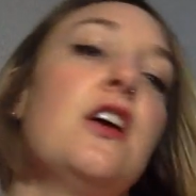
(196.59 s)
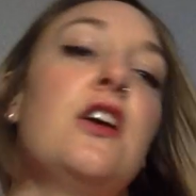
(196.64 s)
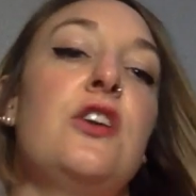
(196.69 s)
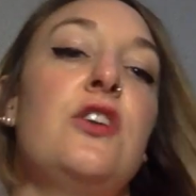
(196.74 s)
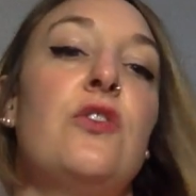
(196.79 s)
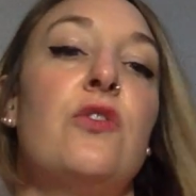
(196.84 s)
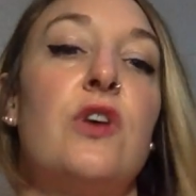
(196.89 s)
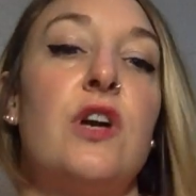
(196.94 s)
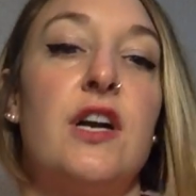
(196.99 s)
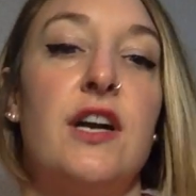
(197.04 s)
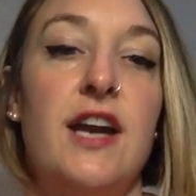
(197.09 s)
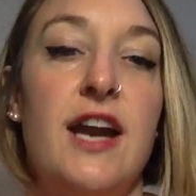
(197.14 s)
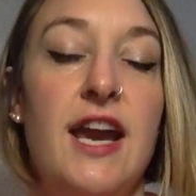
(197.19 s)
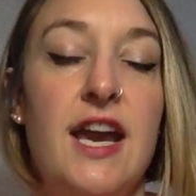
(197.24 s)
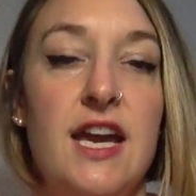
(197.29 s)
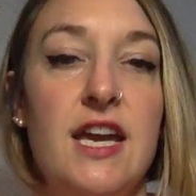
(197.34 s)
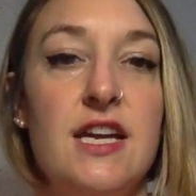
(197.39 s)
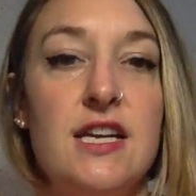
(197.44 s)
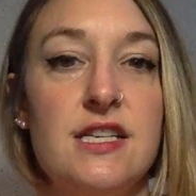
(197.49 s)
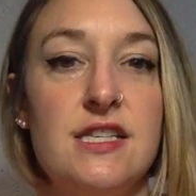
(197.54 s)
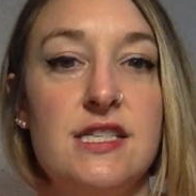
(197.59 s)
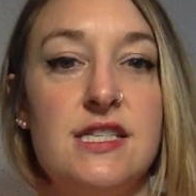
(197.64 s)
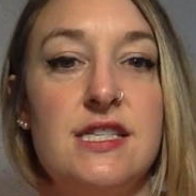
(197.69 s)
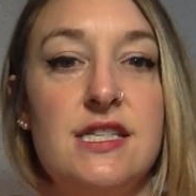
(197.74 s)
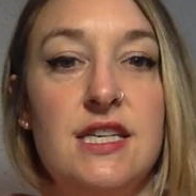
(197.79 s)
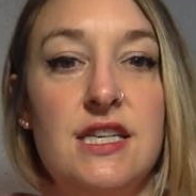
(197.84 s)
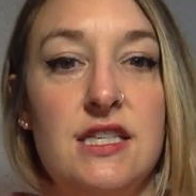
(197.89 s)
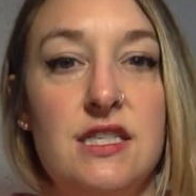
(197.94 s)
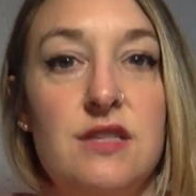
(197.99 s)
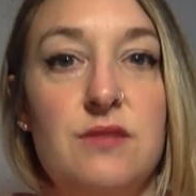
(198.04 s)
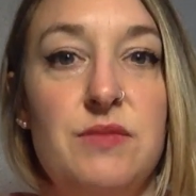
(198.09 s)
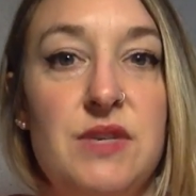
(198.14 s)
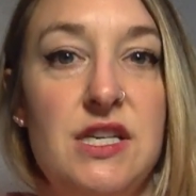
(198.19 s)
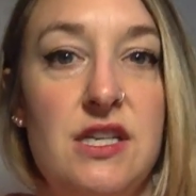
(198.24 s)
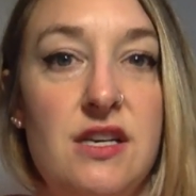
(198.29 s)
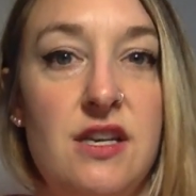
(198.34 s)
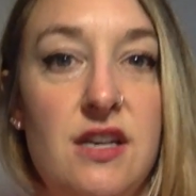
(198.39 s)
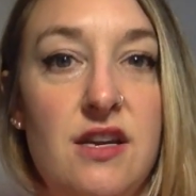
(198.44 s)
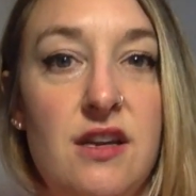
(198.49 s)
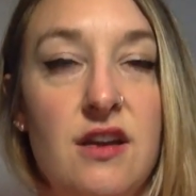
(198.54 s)
Your hands need to
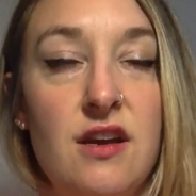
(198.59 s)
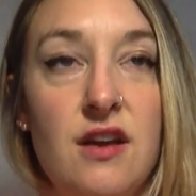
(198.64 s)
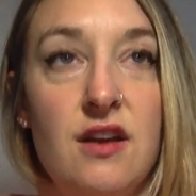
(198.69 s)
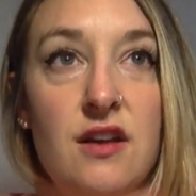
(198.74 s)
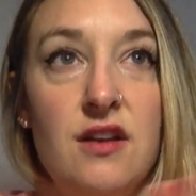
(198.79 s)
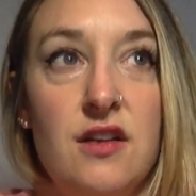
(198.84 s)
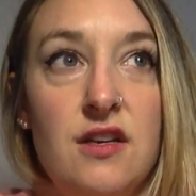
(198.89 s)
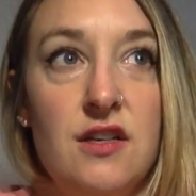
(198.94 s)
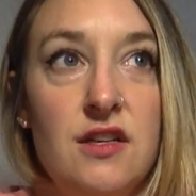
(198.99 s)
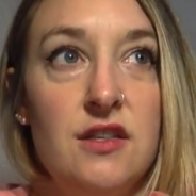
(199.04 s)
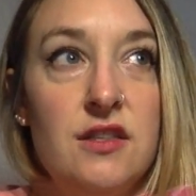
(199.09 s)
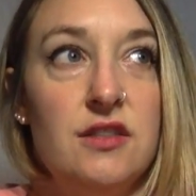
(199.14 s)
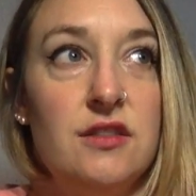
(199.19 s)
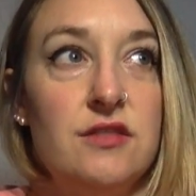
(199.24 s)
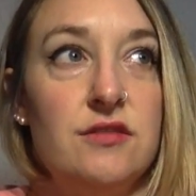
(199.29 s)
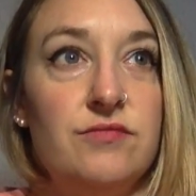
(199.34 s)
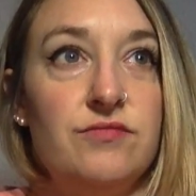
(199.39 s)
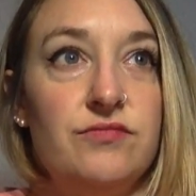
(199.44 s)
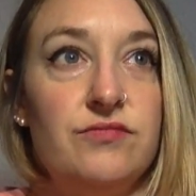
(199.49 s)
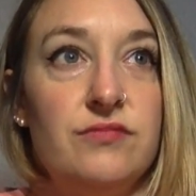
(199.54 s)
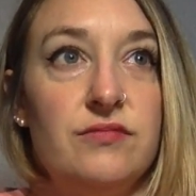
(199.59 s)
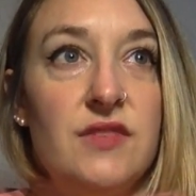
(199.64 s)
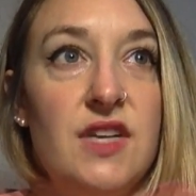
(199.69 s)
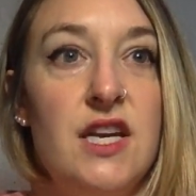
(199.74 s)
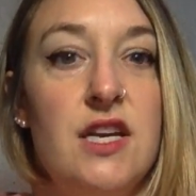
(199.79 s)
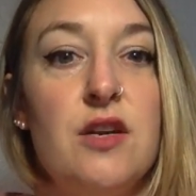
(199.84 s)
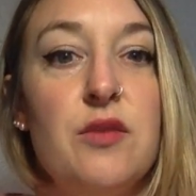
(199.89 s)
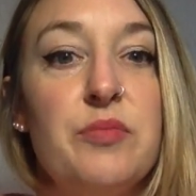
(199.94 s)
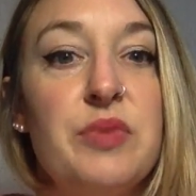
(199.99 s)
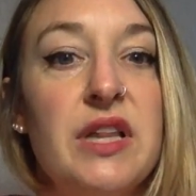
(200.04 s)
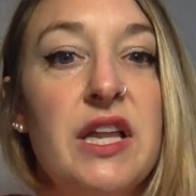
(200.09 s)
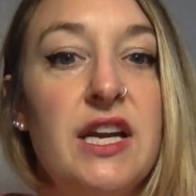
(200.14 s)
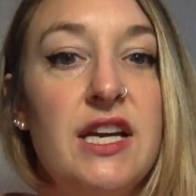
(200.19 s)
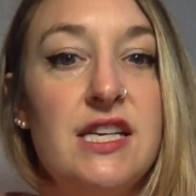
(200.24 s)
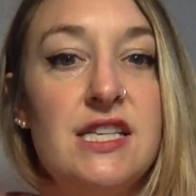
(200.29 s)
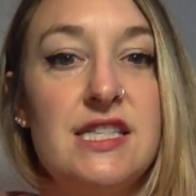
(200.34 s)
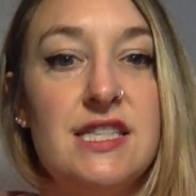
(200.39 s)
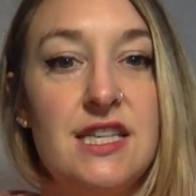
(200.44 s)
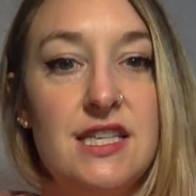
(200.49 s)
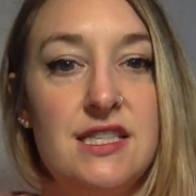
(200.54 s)
be in a
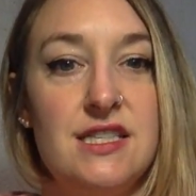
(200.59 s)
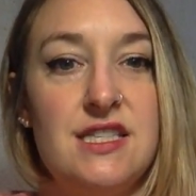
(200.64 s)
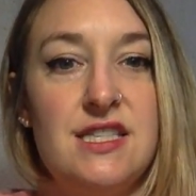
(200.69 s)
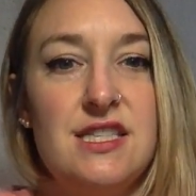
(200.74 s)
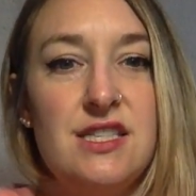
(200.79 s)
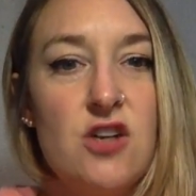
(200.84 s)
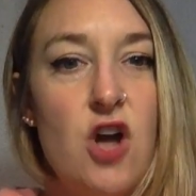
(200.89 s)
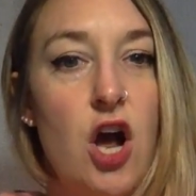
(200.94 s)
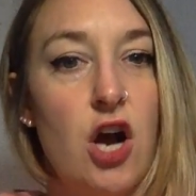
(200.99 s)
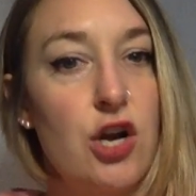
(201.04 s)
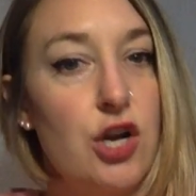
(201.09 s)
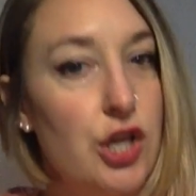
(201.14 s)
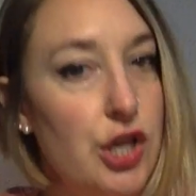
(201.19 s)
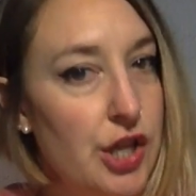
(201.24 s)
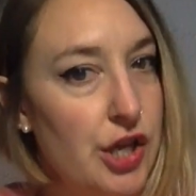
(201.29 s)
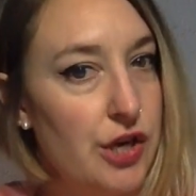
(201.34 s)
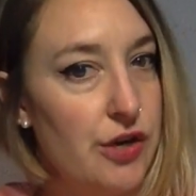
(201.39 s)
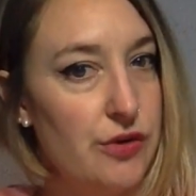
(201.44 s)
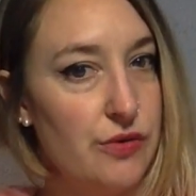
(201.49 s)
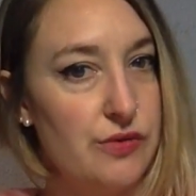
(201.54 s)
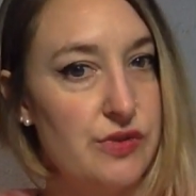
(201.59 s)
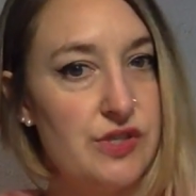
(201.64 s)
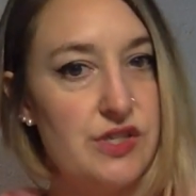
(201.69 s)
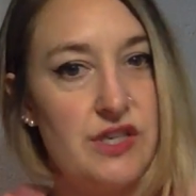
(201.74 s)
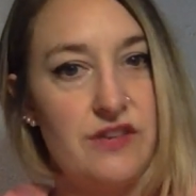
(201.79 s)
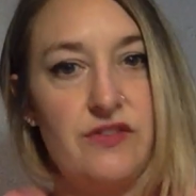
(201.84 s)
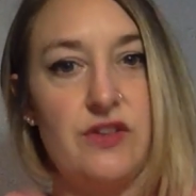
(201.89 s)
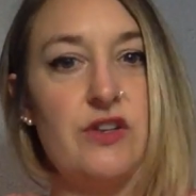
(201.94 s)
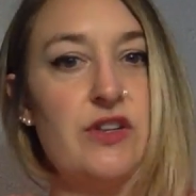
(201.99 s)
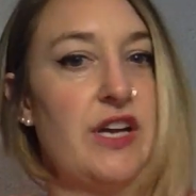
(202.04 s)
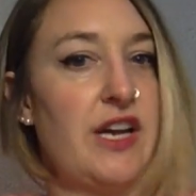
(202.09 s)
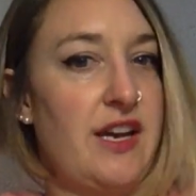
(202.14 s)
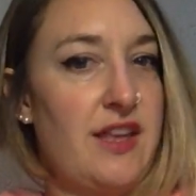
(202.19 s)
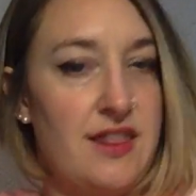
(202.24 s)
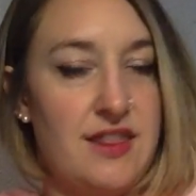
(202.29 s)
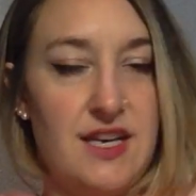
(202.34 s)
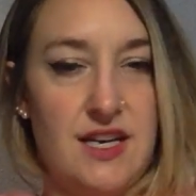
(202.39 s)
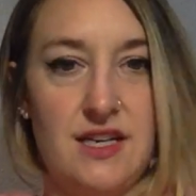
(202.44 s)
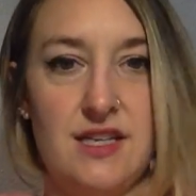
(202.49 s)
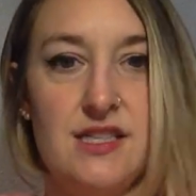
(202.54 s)
place that's not closed. If you're
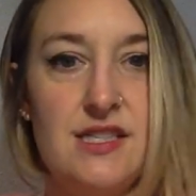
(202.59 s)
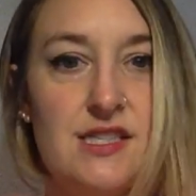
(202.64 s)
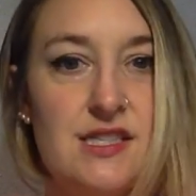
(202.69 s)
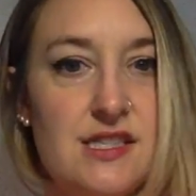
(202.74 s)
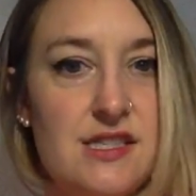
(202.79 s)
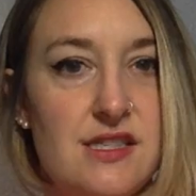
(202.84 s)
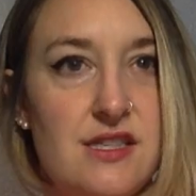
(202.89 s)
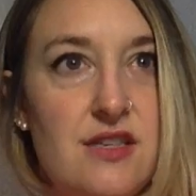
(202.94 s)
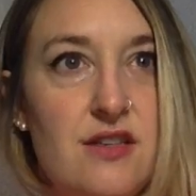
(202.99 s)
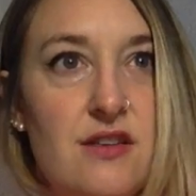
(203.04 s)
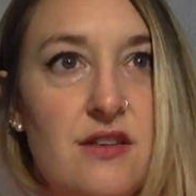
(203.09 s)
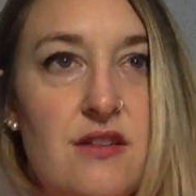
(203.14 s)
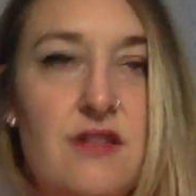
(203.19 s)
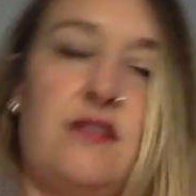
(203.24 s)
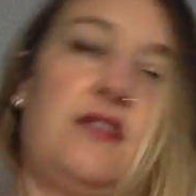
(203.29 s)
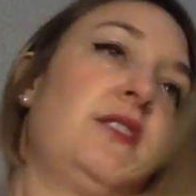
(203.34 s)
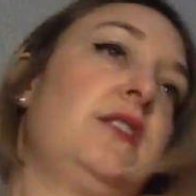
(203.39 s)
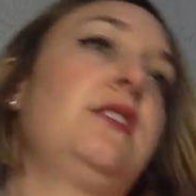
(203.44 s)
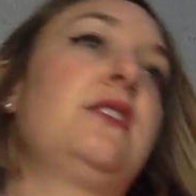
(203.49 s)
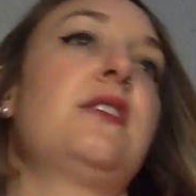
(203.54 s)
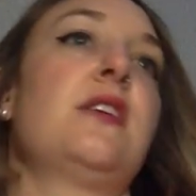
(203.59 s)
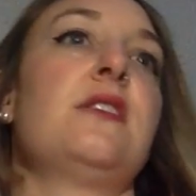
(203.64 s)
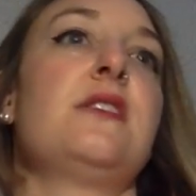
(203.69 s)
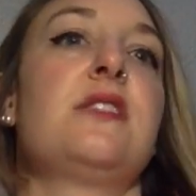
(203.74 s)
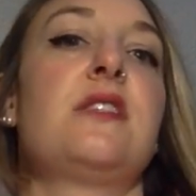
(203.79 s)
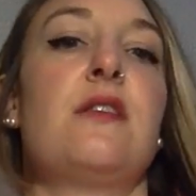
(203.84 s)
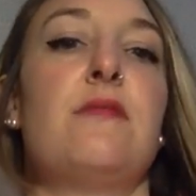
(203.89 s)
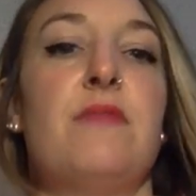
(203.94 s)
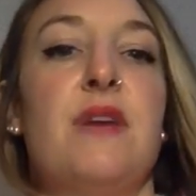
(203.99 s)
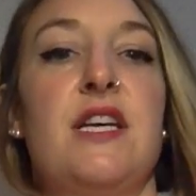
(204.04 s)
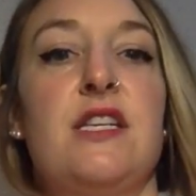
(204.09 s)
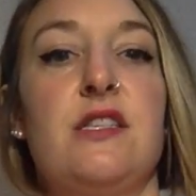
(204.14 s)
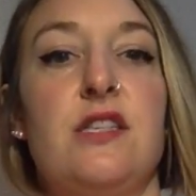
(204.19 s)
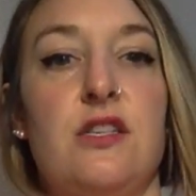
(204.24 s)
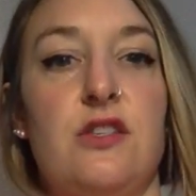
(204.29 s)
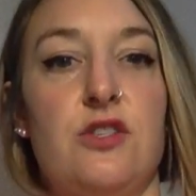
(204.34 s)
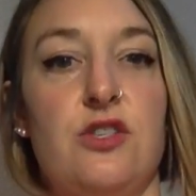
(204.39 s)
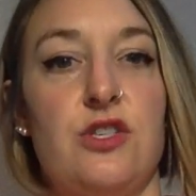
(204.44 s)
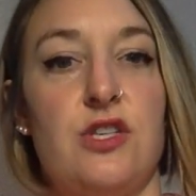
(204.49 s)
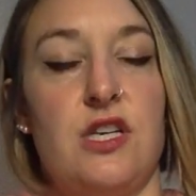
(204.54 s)
like this sends the
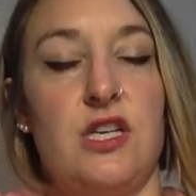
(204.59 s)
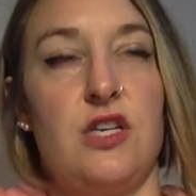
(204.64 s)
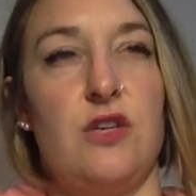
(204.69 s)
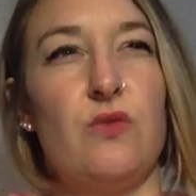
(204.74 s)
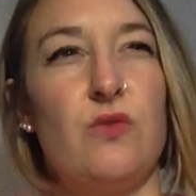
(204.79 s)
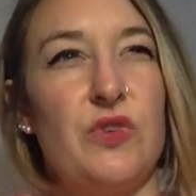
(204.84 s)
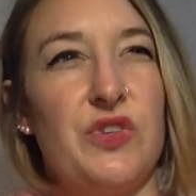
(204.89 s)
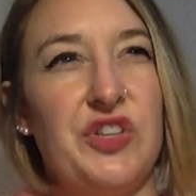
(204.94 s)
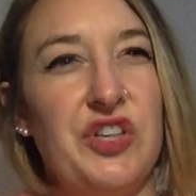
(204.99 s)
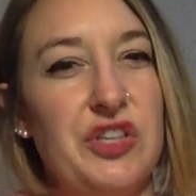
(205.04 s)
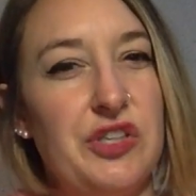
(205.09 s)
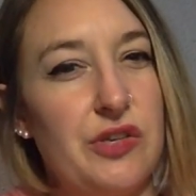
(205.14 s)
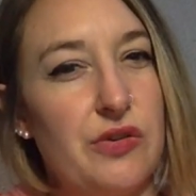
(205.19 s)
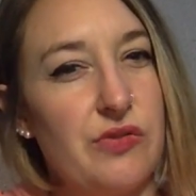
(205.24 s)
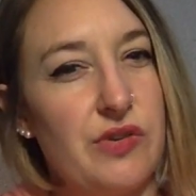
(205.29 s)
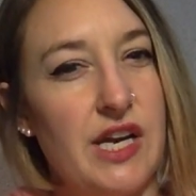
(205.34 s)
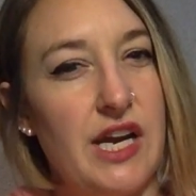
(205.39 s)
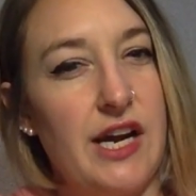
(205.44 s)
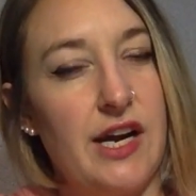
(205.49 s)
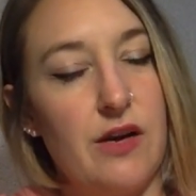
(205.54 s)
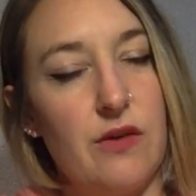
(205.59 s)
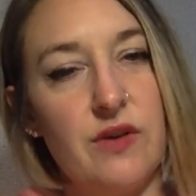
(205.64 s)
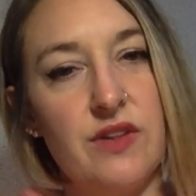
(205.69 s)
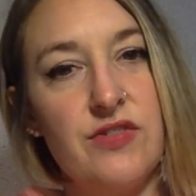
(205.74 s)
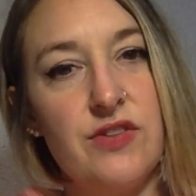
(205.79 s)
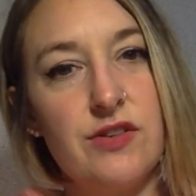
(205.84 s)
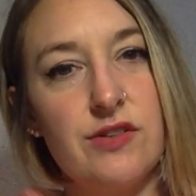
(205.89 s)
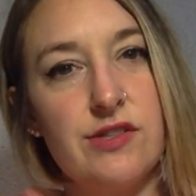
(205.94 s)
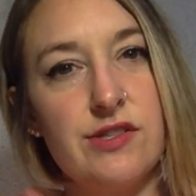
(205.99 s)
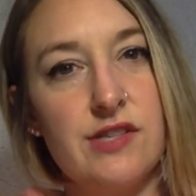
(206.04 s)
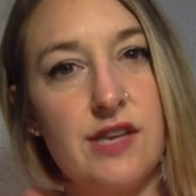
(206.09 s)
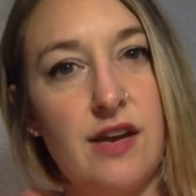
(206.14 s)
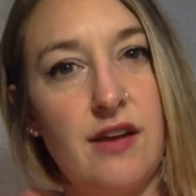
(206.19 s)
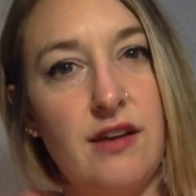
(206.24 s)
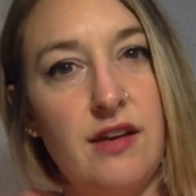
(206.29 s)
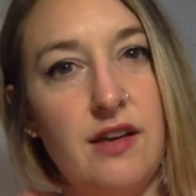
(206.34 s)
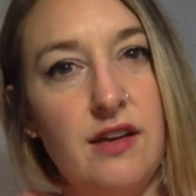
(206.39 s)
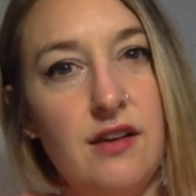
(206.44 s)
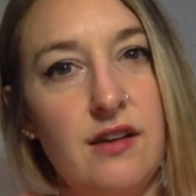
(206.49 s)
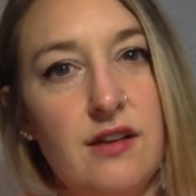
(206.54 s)
message that you really don't care what they're
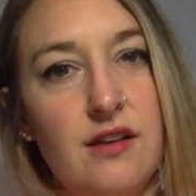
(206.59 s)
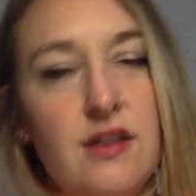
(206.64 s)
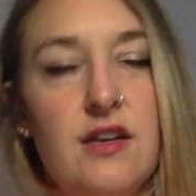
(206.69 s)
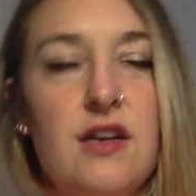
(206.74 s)
saying.